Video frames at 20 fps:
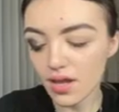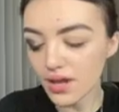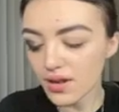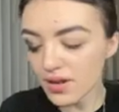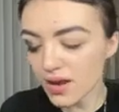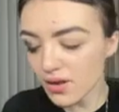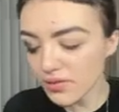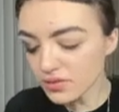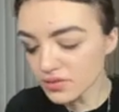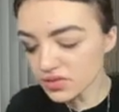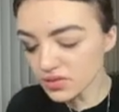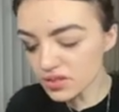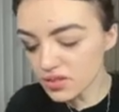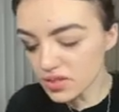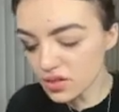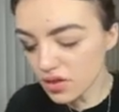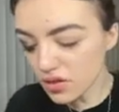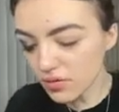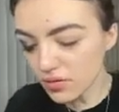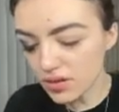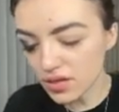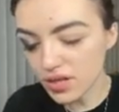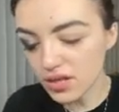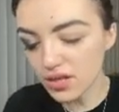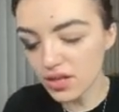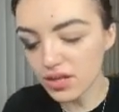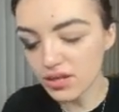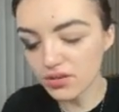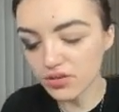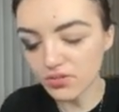And now we're just gonna go in
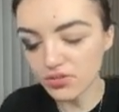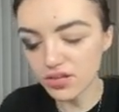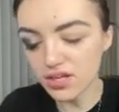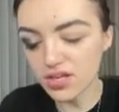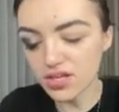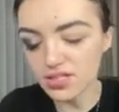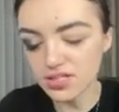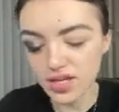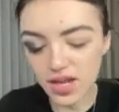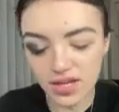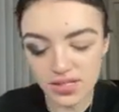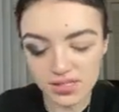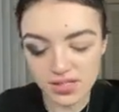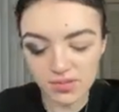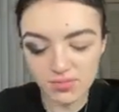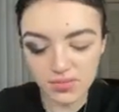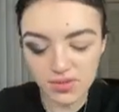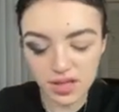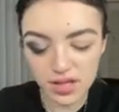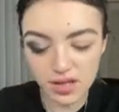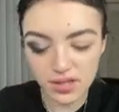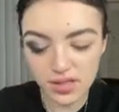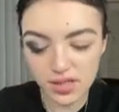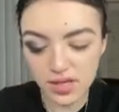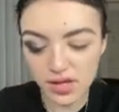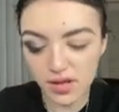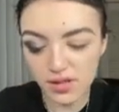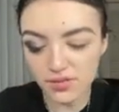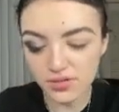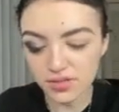and do the exact same thing on the
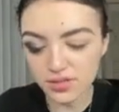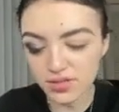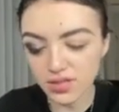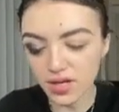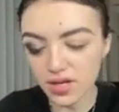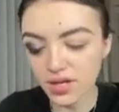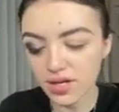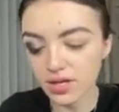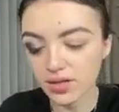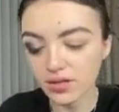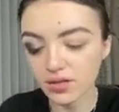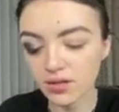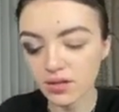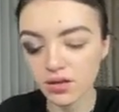other side.